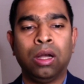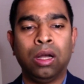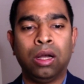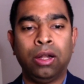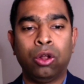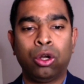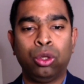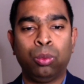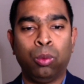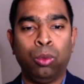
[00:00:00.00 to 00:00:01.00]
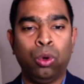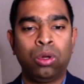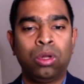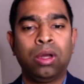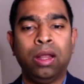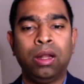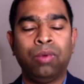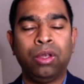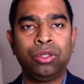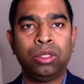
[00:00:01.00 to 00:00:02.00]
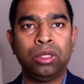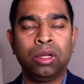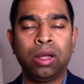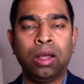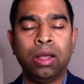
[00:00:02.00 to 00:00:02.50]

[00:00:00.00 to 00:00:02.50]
uh, in order to promote innovation